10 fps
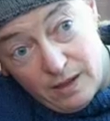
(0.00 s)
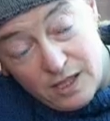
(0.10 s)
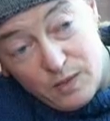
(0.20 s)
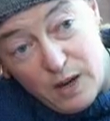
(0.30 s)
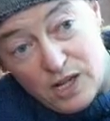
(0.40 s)

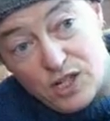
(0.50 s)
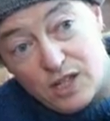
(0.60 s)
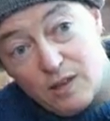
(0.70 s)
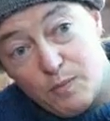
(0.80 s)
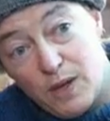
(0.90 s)

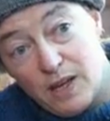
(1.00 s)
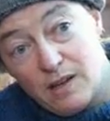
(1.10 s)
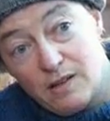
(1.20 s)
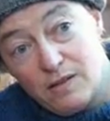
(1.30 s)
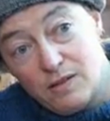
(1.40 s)
especially the big
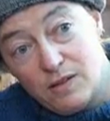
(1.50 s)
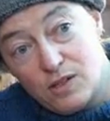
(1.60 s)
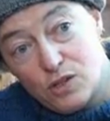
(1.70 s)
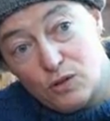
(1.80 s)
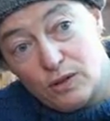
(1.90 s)

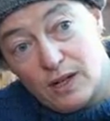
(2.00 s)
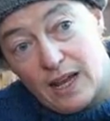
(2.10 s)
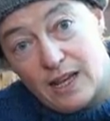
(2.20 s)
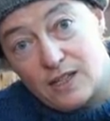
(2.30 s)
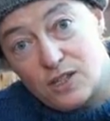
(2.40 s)
salt
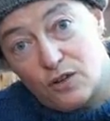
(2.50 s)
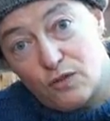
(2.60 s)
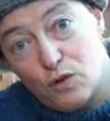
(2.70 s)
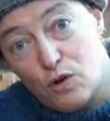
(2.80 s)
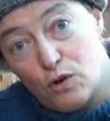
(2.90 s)
glazed sort
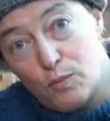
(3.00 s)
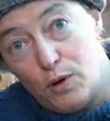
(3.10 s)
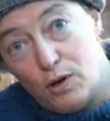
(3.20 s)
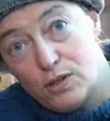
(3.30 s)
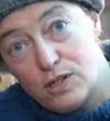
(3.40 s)
of crock
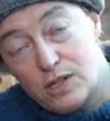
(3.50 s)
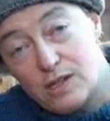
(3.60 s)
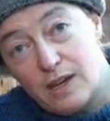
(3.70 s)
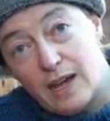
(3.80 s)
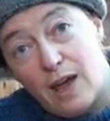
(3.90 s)

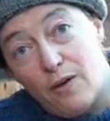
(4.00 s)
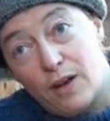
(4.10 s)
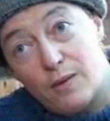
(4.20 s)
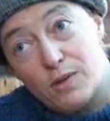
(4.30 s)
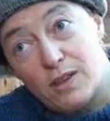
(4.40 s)
pots. And now I
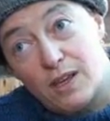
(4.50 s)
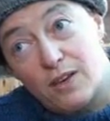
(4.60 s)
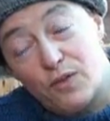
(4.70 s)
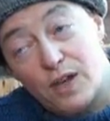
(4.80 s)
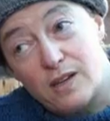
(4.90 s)
come to
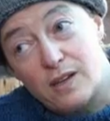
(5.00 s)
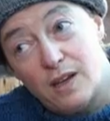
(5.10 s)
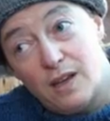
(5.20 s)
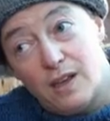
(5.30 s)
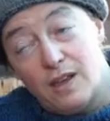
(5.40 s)
think of it,
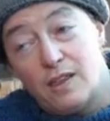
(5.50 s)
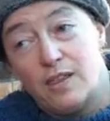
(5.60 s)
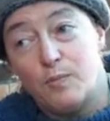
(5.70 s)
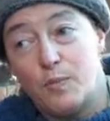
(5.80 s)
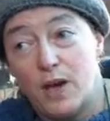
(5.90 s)

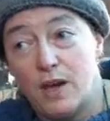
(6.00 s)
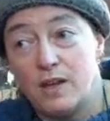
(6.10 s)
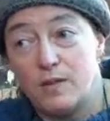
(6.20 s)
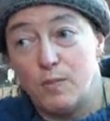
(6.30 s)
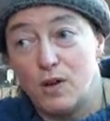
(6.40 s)
the
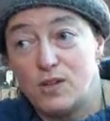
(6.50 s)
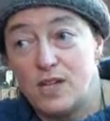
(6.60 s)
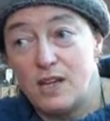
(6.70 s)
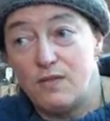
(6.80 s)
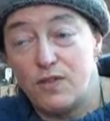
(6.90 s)
bird
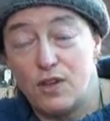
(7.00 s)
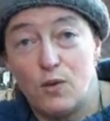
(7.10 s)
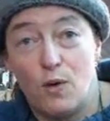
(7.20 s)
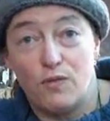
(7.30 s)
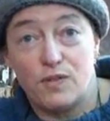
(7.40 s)
motif that
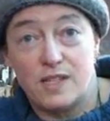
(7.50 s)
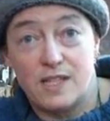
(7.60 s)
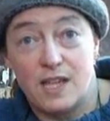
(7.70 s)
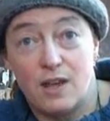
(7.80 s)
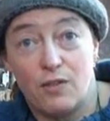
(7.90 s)
you often
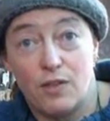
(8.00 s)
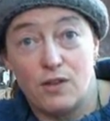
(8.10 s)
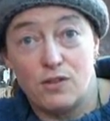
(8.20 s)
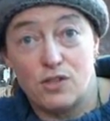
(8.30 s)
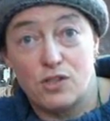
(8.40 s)
see on
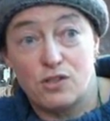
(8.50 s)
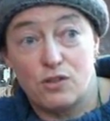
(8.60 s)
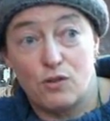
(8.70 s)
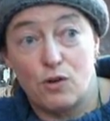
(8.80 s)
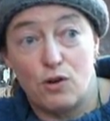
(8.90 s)
those
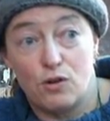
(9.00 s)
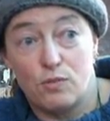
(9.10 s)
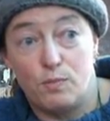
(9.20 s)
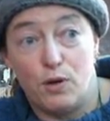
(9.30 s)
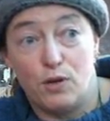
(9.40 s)

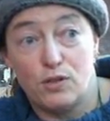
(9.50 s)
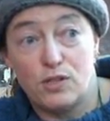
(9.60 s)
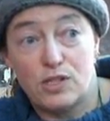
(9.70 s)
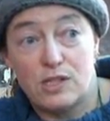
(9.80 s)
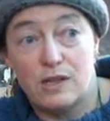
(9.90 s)
crock
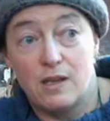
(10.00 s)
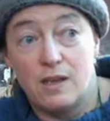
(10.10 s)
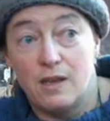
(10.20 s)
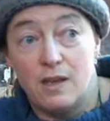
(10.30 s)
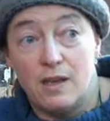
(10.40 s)
pots
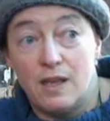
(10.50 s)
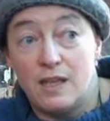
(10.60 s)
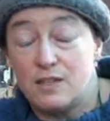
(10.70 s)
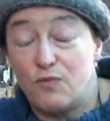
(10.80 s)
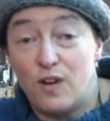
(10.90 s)

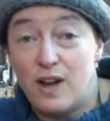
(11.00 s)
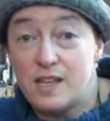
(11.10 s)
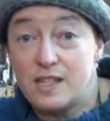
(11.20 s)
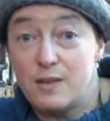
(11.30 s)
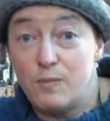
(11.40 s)
is
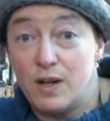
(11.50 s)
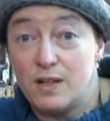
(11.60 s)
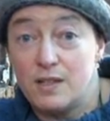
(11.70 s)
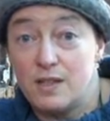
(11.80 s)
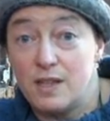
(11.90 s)
very
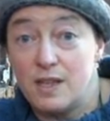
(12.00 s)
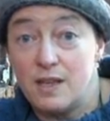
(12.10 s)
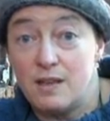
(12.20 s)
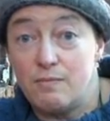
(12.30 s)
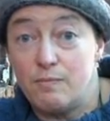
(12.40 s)
similar to
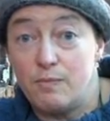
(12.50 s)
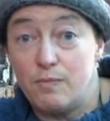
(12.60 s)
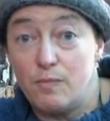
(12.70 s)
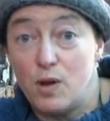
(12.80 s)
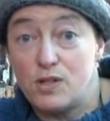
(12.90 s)
the
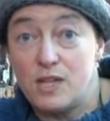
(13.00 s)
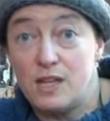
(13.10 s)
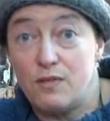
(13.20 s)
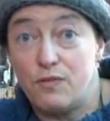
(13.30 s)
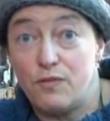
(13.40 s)

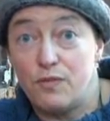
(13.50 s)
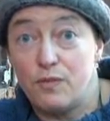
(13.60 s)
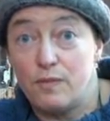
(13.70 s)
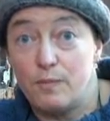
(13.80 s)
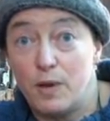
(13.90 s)

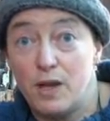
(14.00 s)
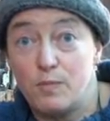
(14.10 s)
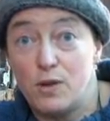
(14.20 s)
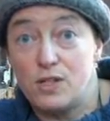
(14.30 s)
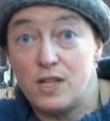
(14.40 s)

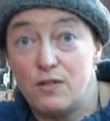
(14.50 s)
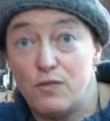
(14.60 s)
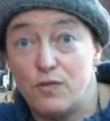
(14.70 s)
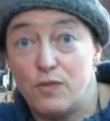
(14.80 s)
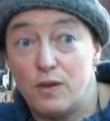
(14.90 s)
bird
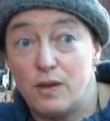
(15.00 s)
motif